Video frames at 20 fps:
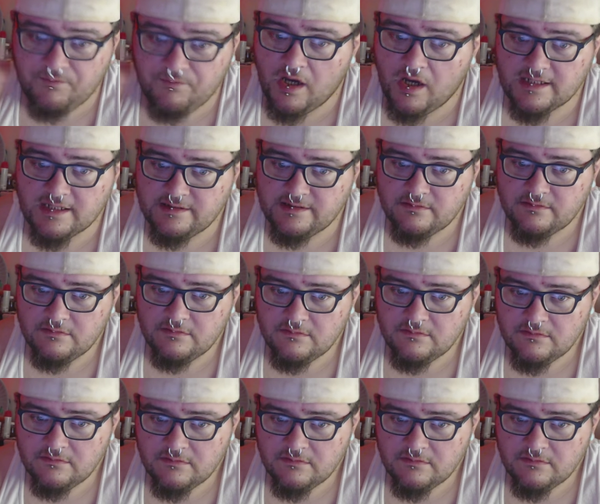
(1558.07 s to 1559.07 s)
Because I have a
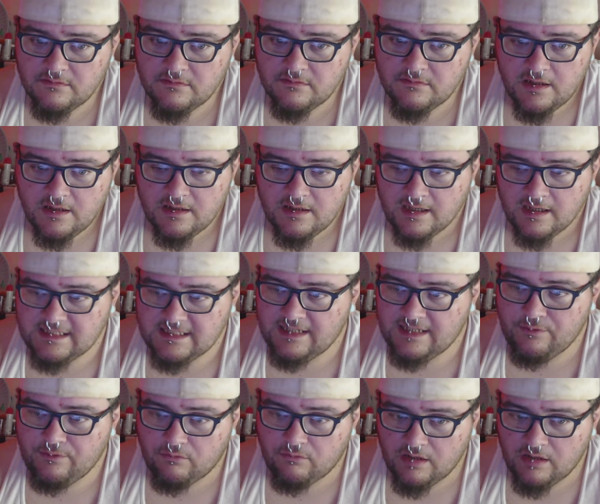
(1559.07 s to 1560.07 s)
really bad case of it. It's a
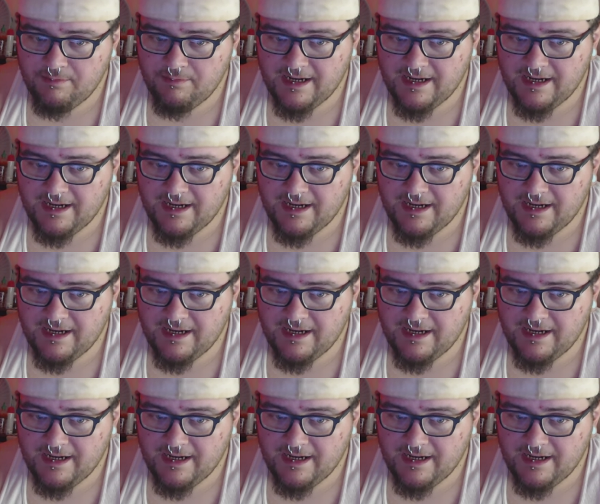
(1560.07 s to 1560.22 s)
severe